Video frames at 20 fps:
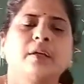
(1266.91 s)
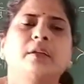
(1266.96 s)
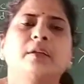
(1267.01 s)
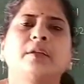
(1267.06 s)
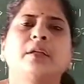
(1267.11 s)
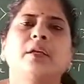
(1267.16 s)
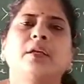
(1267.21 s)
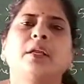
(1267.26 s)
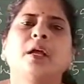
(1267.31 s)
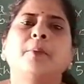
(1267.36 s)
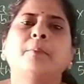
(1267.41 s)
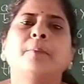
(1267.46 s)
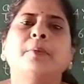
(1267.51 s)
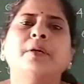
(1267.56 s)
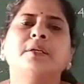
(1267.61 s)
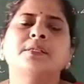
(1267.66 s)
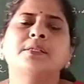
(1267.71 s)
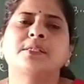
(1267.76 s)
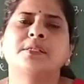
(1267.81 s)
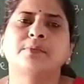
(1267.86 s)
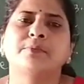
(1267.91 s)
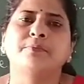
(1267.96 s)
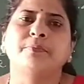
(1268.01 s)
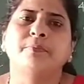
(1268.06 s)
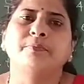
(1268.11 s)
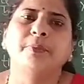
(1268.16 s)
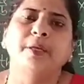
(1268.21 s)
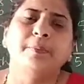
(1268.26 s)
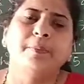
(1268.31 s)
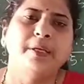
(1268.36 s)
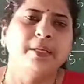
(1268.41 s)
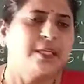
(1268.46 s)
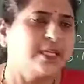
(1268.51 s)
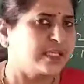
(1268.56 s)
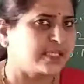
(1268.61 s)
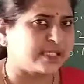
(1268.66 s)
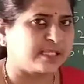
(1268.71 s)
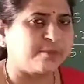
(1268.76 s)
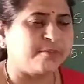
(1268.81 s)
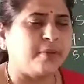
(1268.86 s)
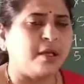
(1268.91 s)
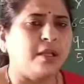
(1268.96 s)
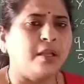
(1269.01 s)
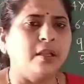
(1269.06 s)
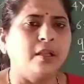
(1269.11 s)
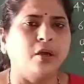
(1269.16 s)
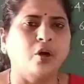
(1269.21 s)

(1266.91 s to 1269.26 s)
the numbers maybe decimal